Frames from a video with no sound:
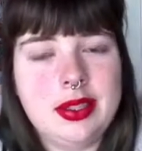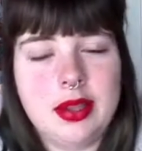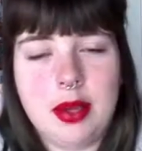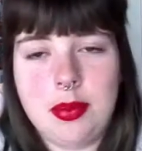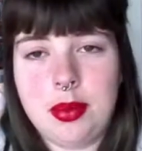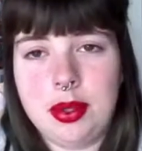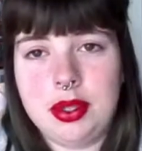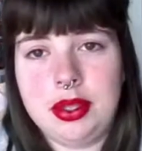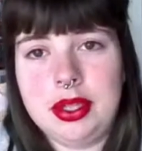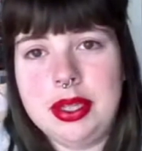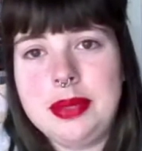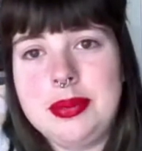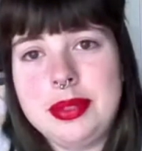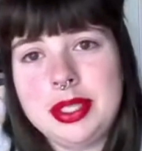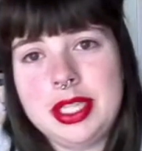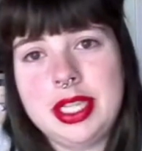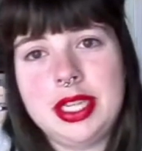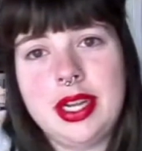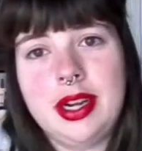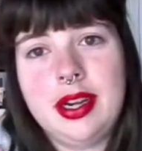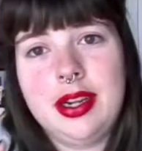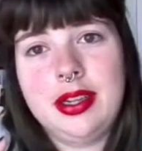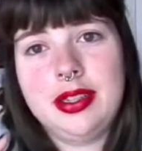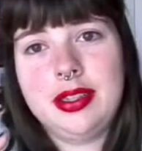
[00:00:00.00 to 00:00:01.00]
so I put
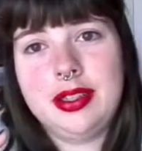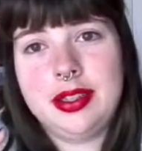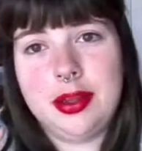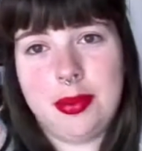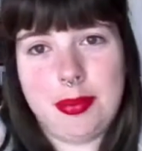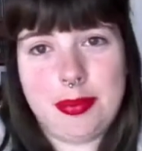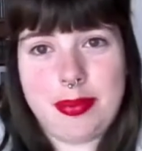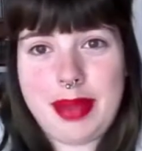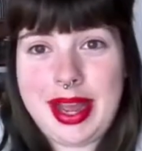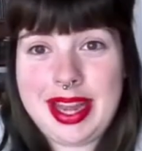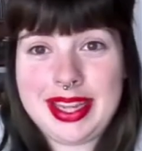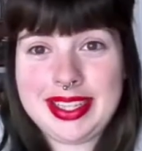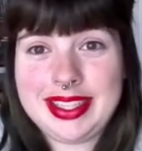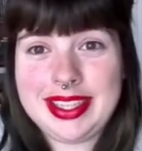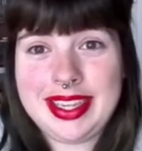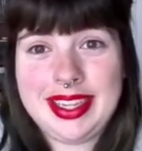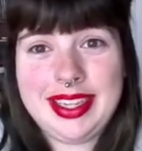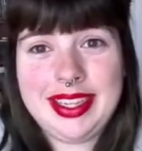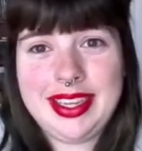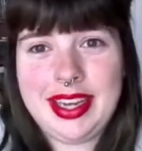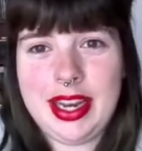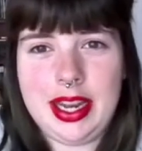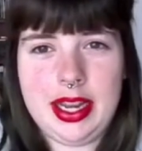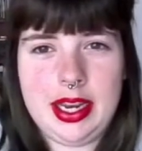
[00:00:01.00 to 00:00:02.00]
lipstick on to mask
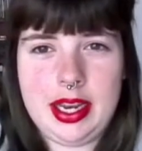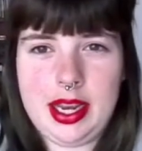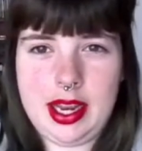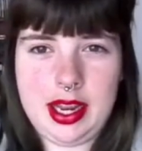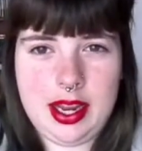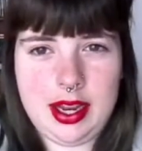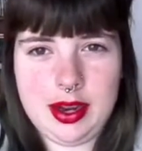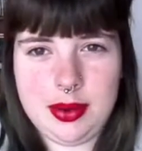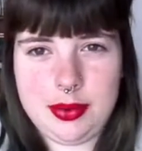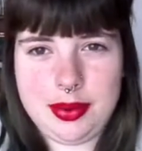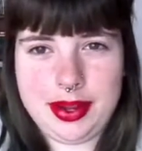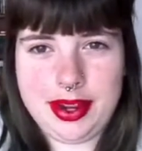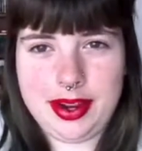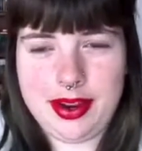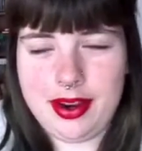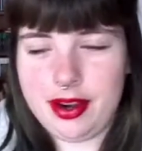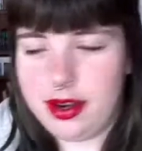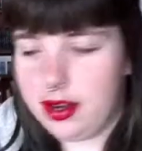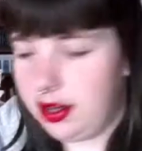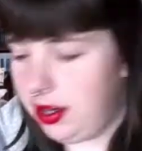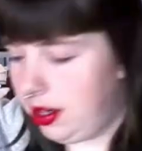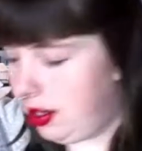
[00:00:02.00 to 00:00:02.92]
it, and here we are.